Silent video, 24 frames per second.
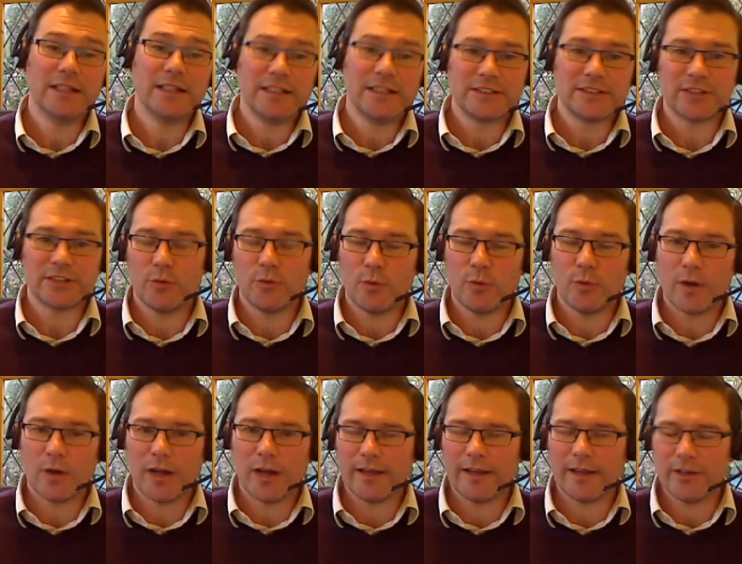So
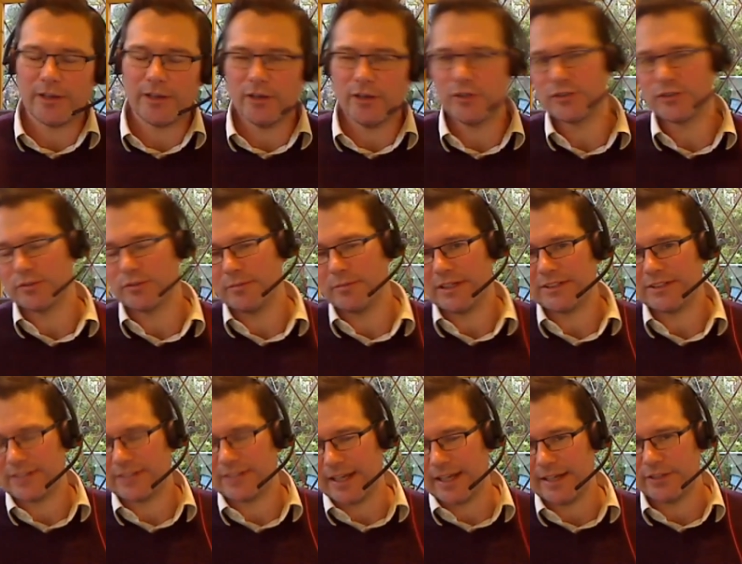I heard somebody
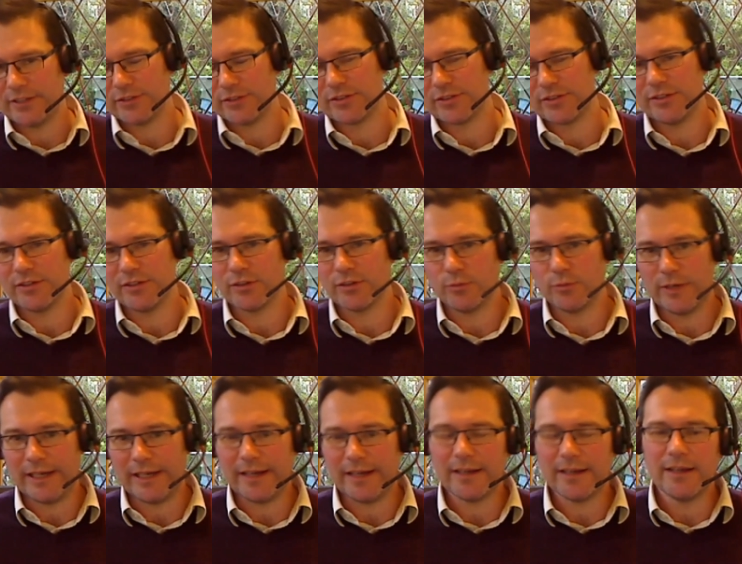say just the other
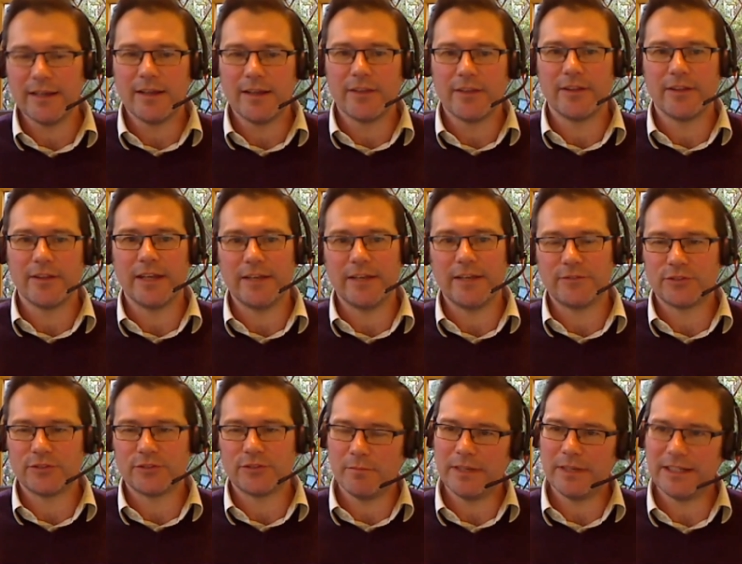week that if
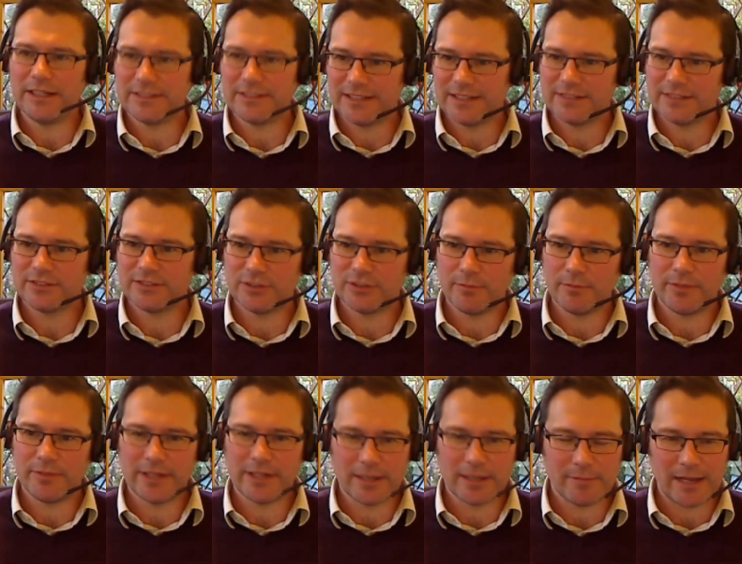somebody says
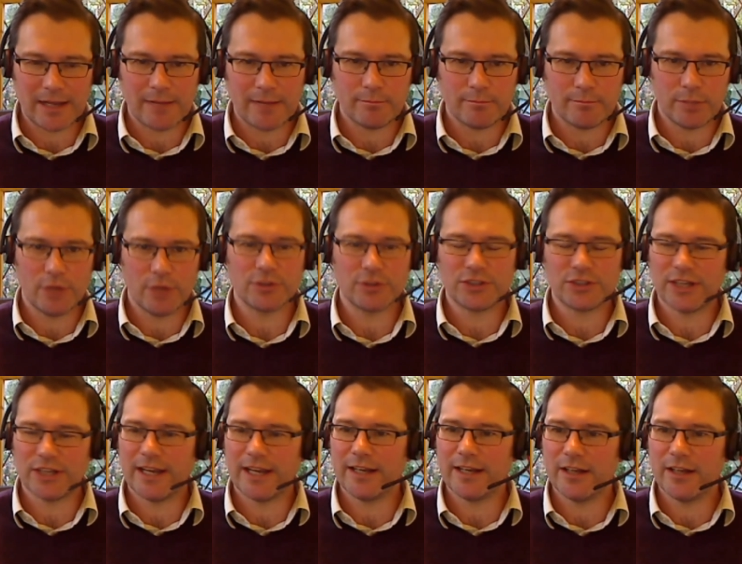something about
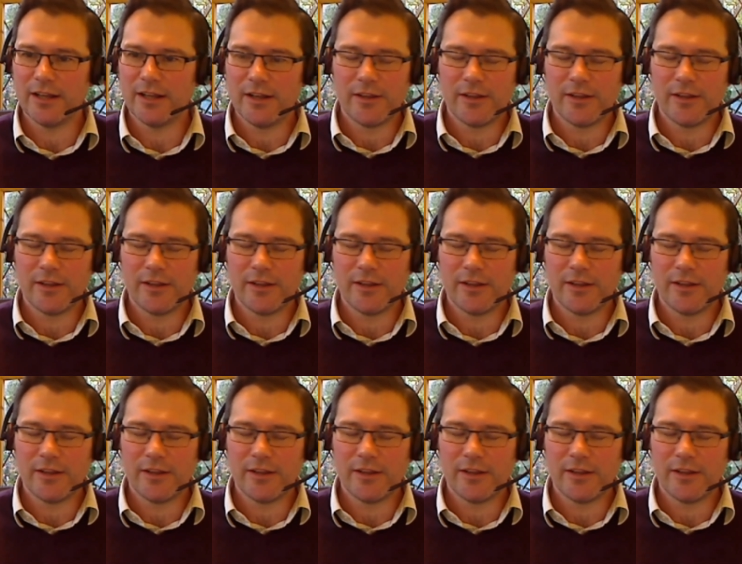blockchain,